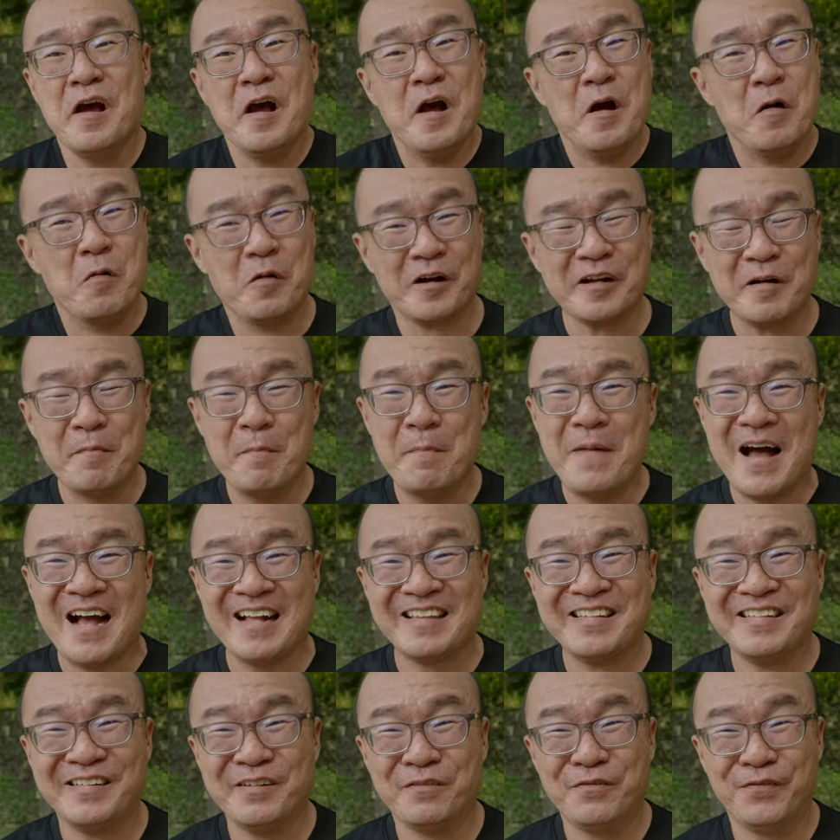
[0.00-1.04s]
Welcome back
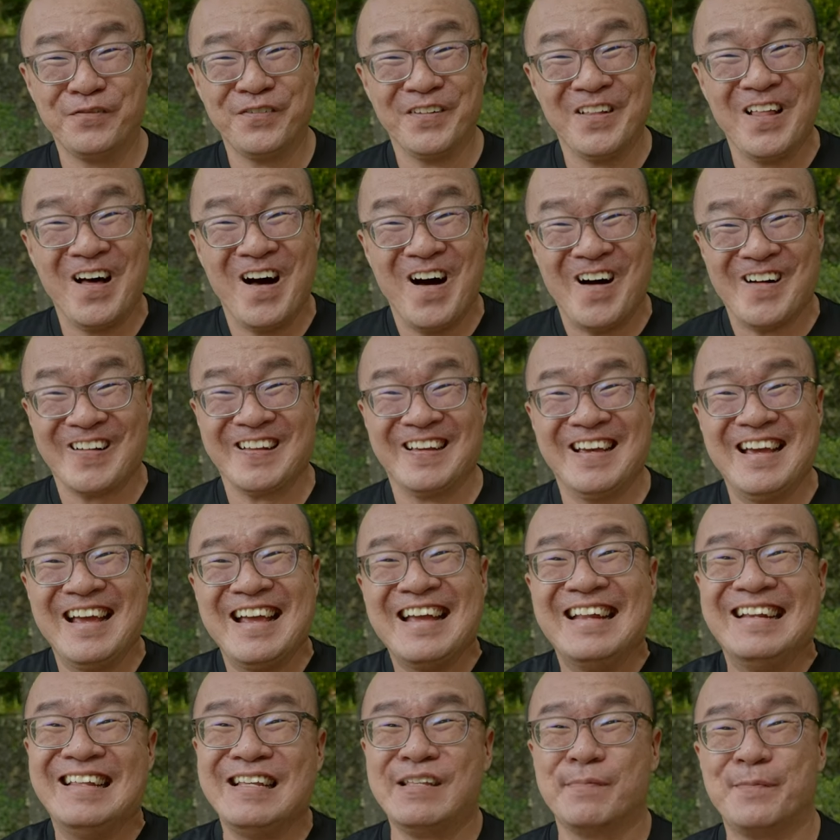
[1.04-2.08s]
to the vlog.
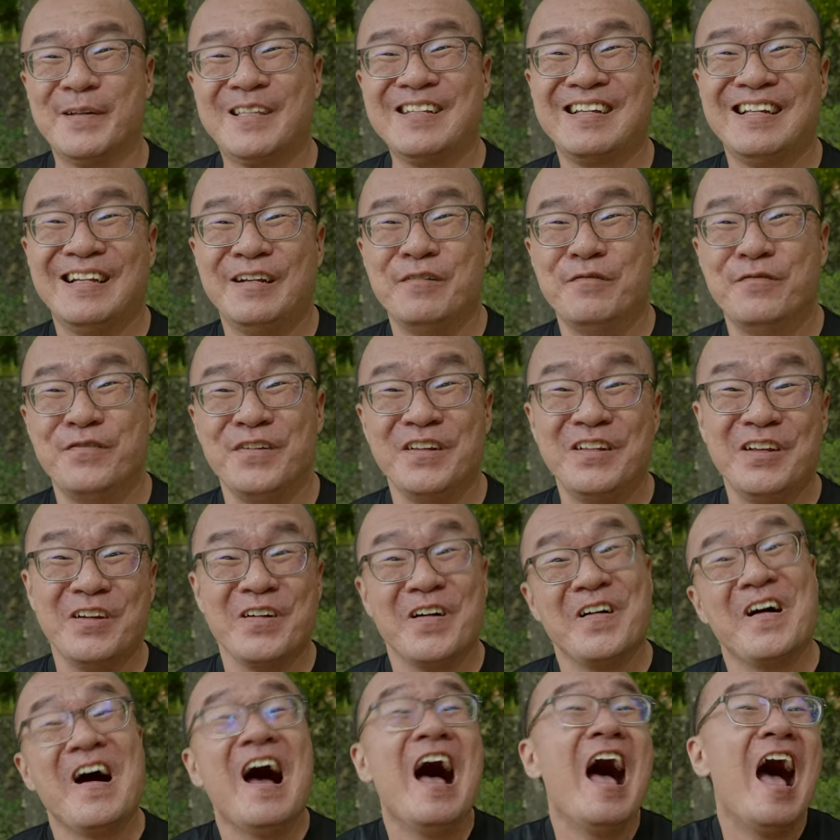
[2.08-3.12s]
In this particular
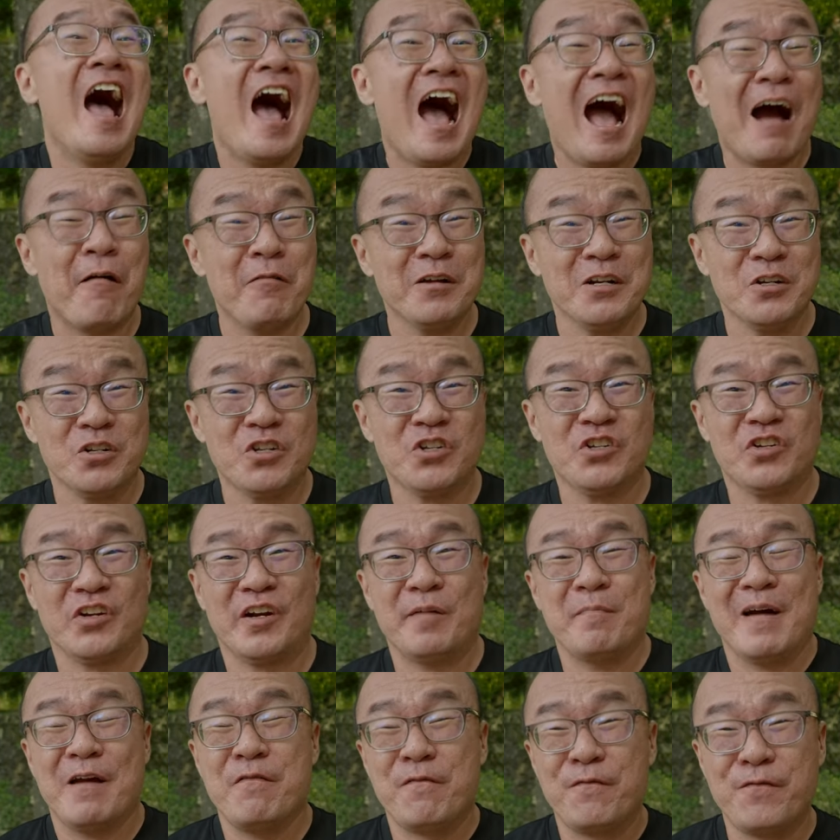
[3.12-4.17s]
video, I want to share
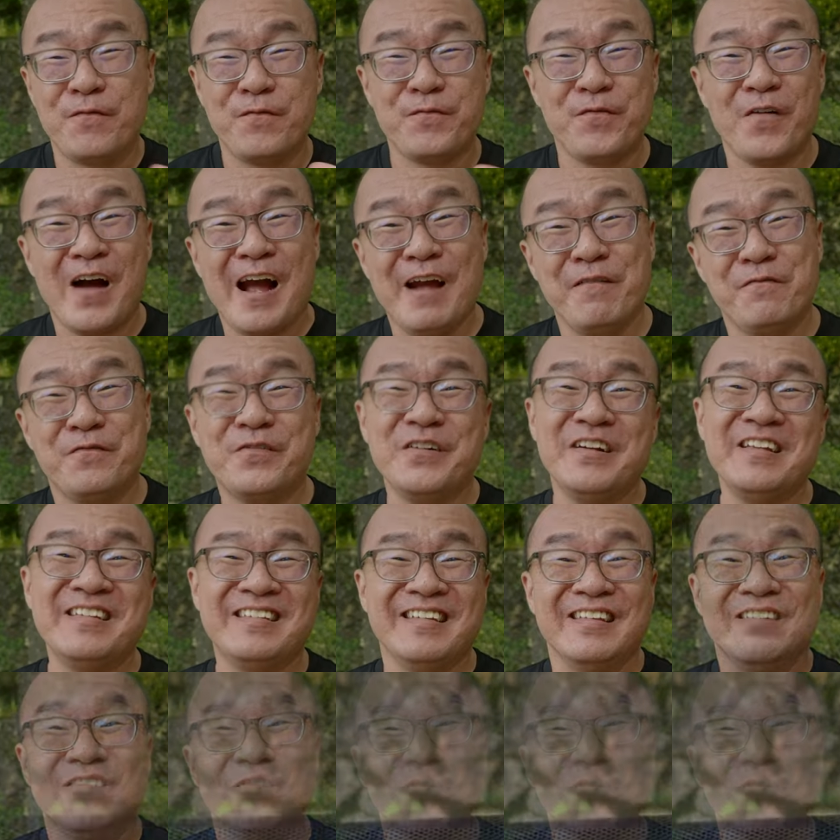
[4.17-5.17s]
my 5 reasons